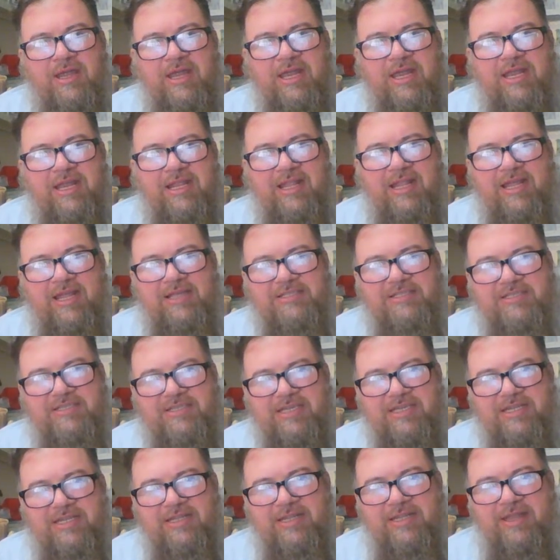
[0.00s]
He likes
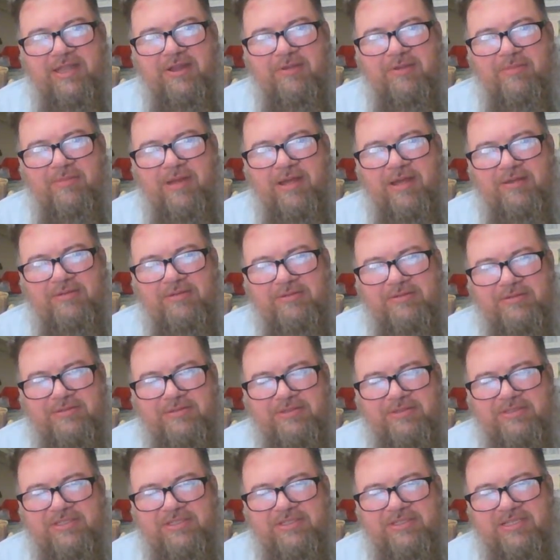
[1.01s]
getting there about
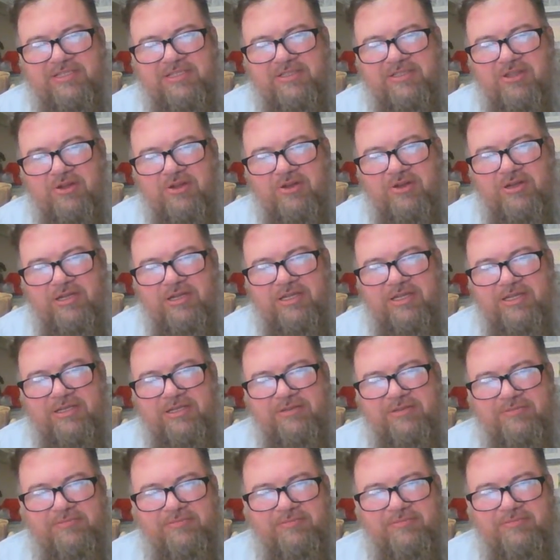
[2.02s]
6:30,
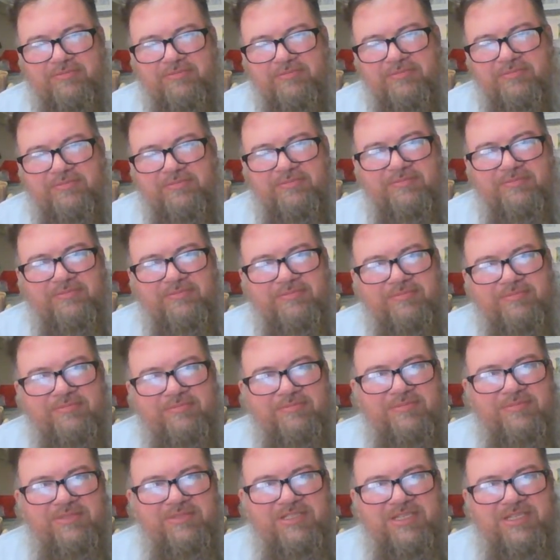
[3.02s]

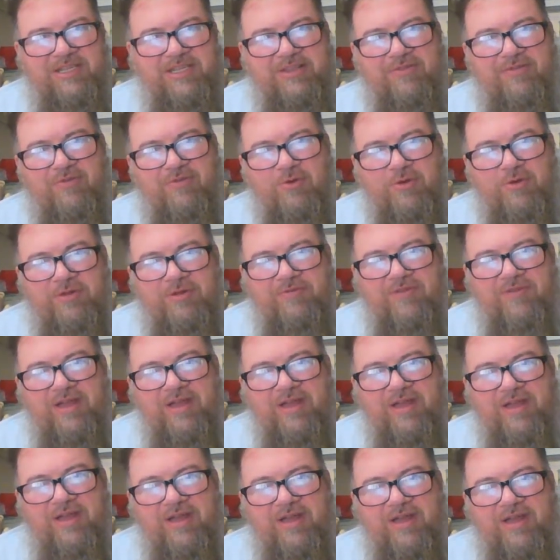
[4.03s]

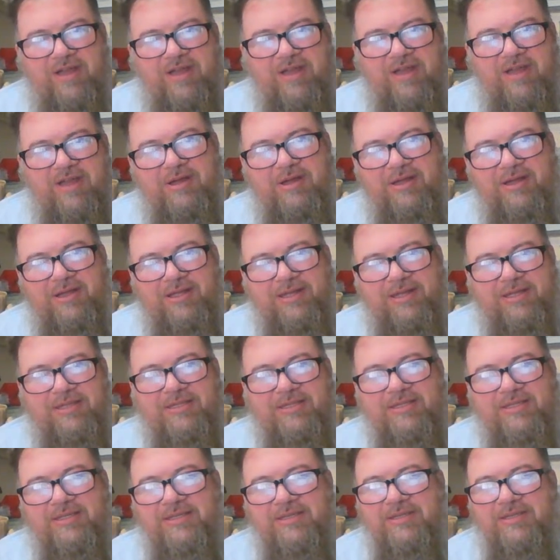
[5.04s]
6:45,
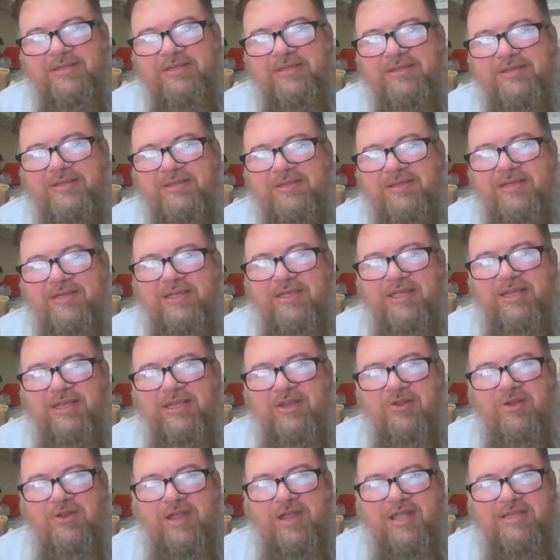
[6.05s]
but you
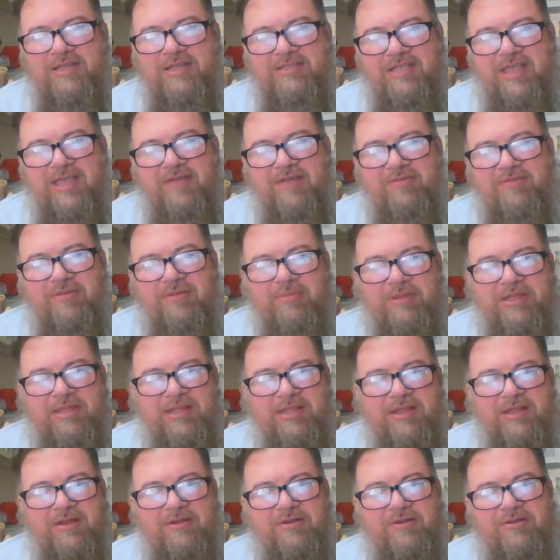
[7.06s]
don't actually have to be
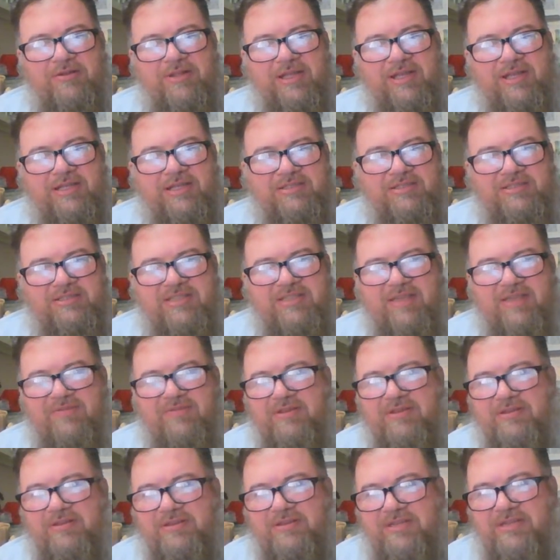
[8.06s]
there till like
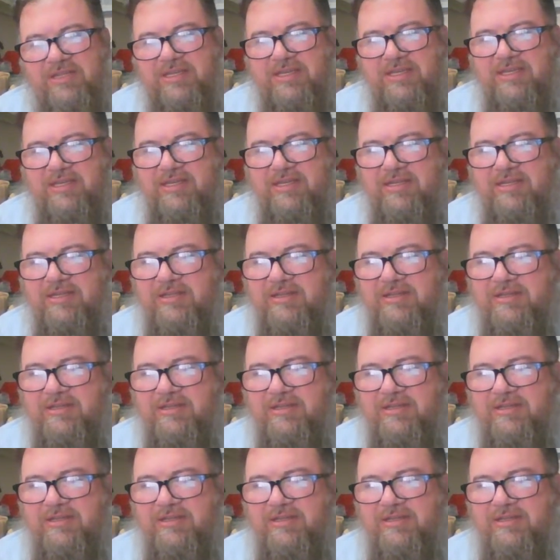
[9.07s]
7:10.